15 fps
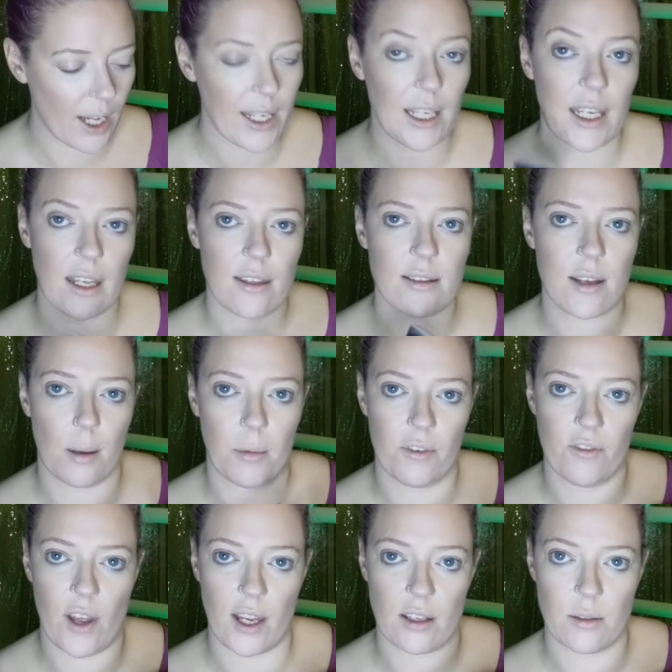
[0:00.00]
I can get the same
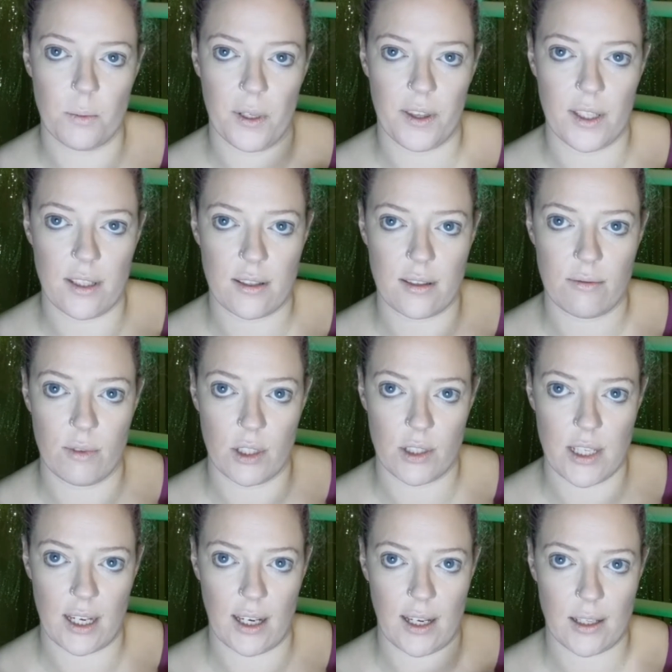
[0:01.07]
effect with this Real
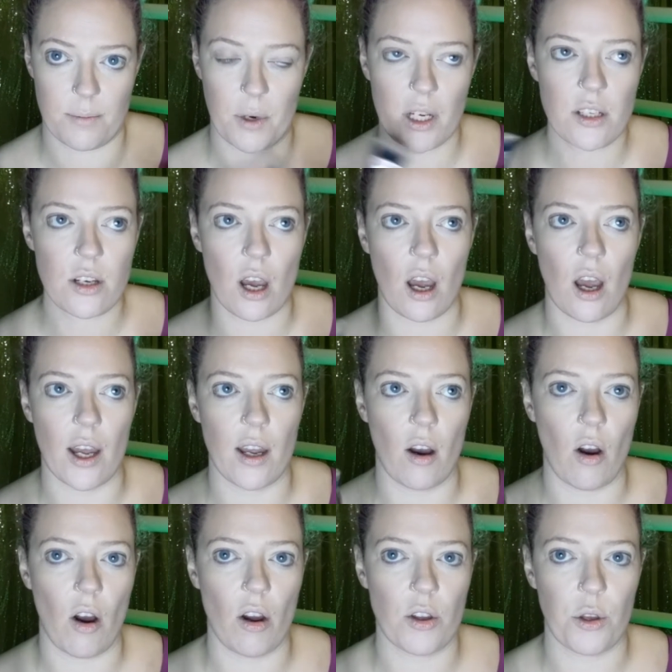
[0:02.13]
Techniques brush. I
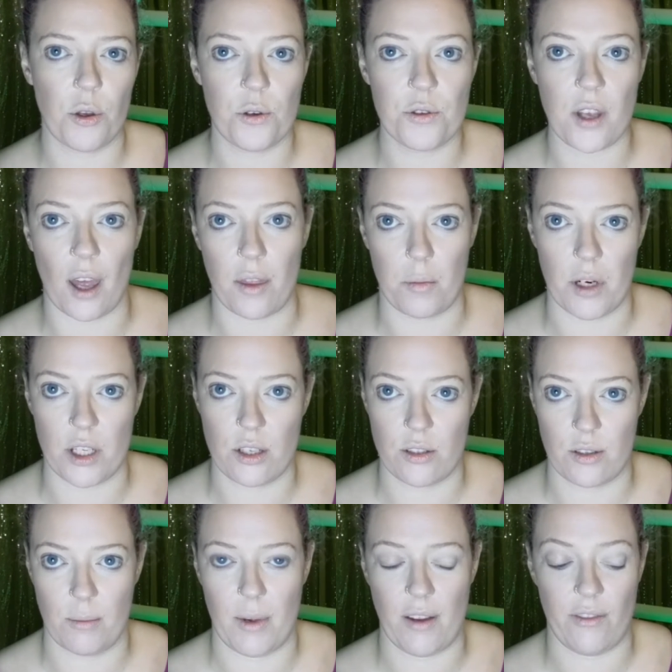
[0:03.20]
use other
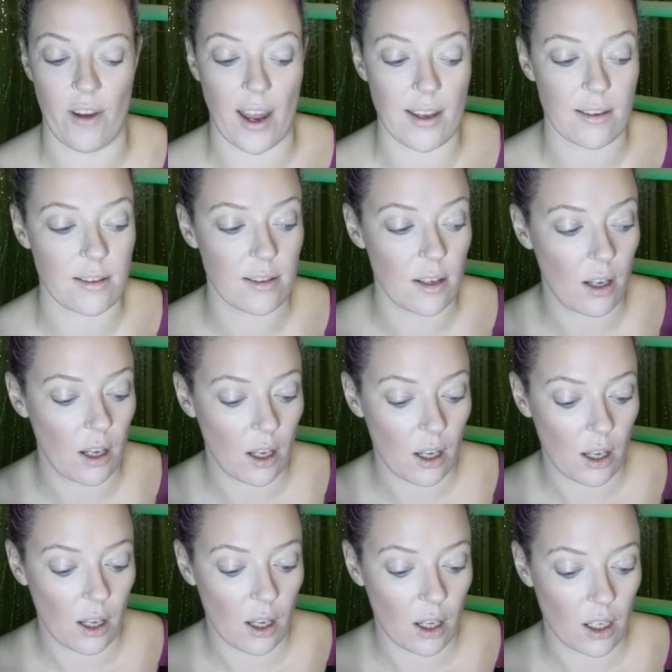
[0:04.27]
brushes on my face
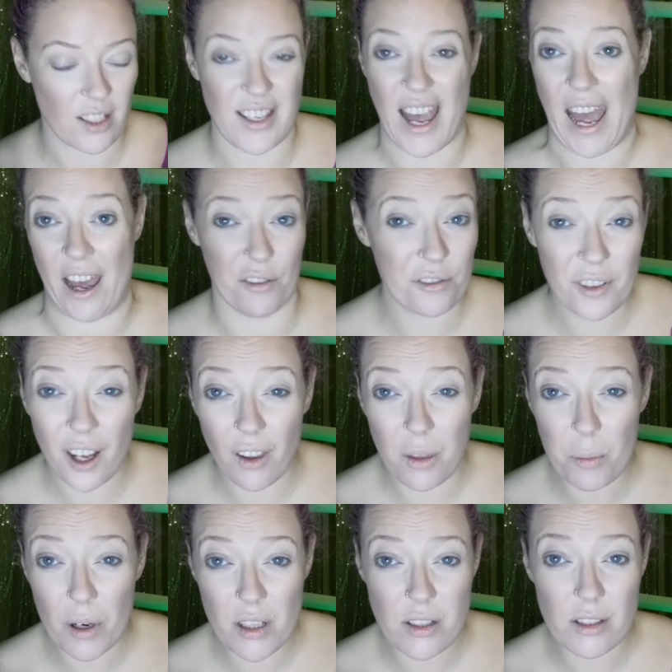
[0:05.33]
because I have
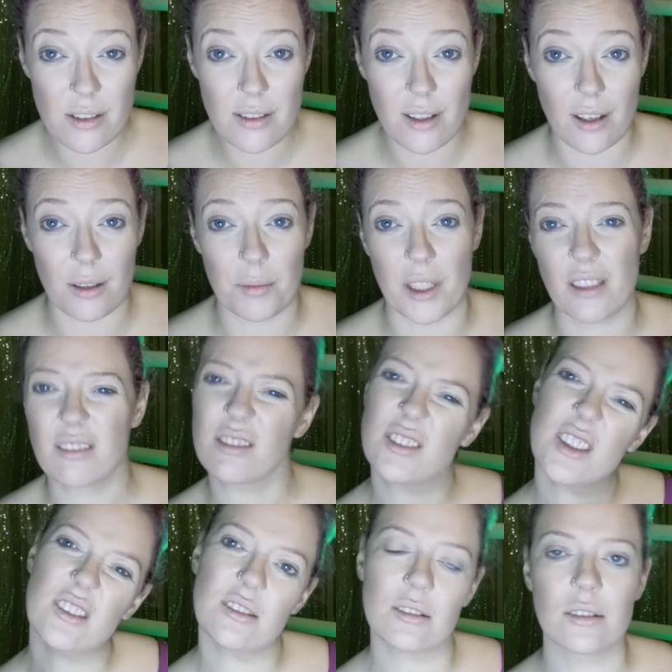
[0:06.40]
other brushes, and I'm like,
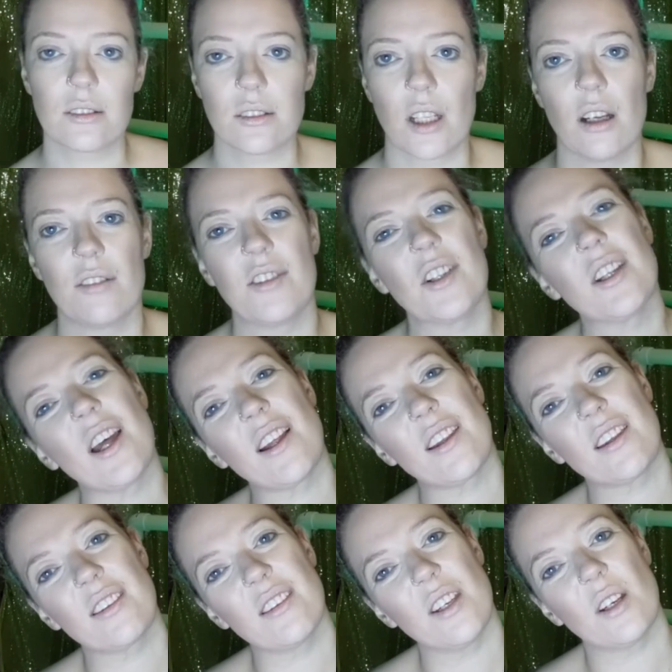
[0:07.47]
I feel like,
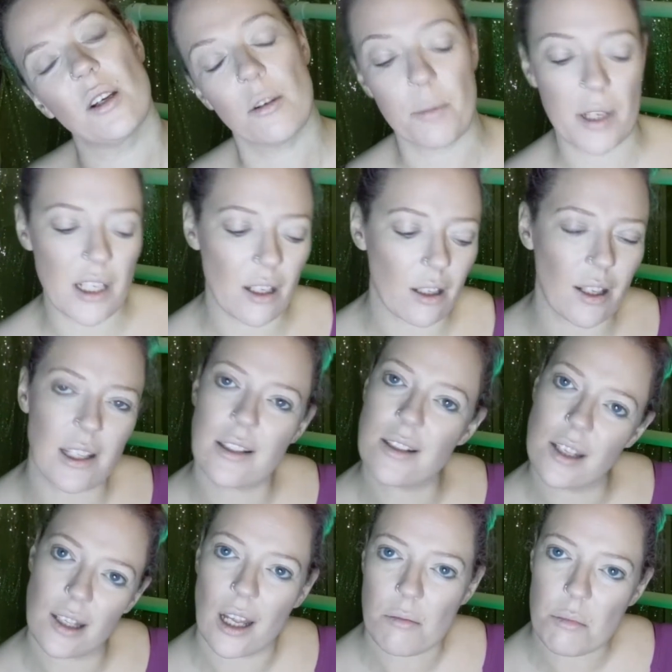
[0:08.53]
you know, I've been
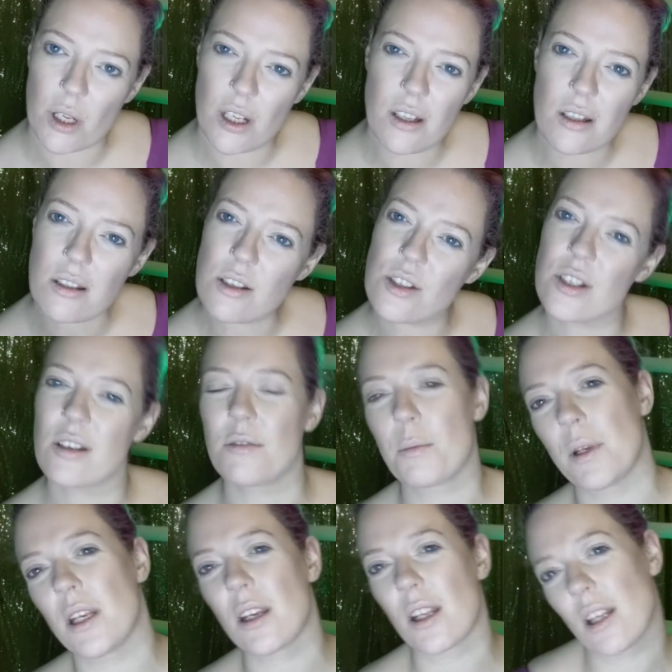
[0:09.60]
neglecting that brush and
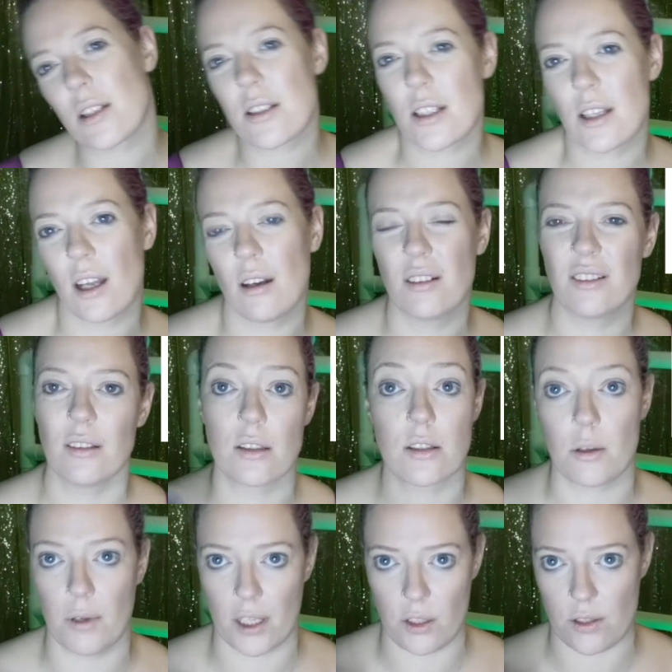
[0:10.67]
I've been neglecting that.
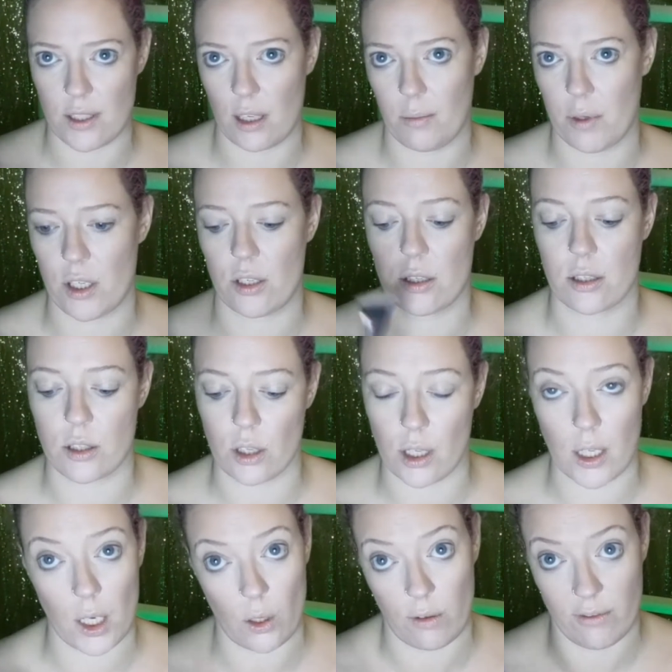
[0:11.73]
So I use other brushes so
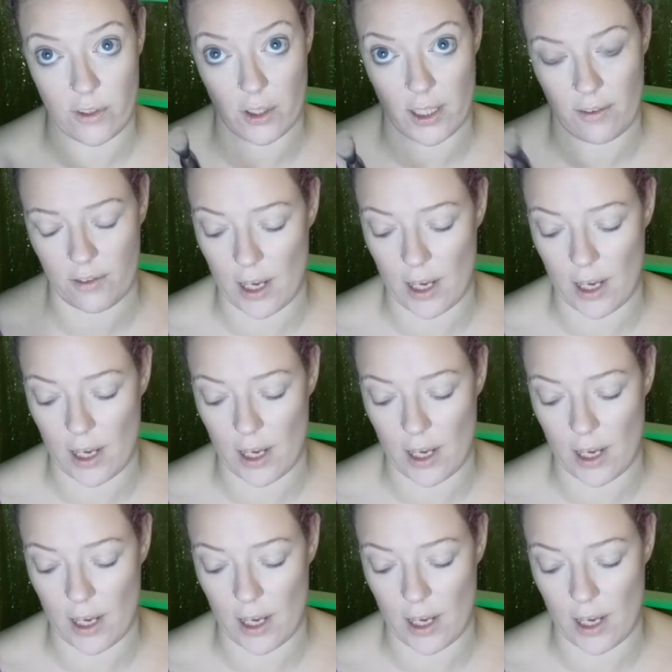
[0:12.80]
that they don't feel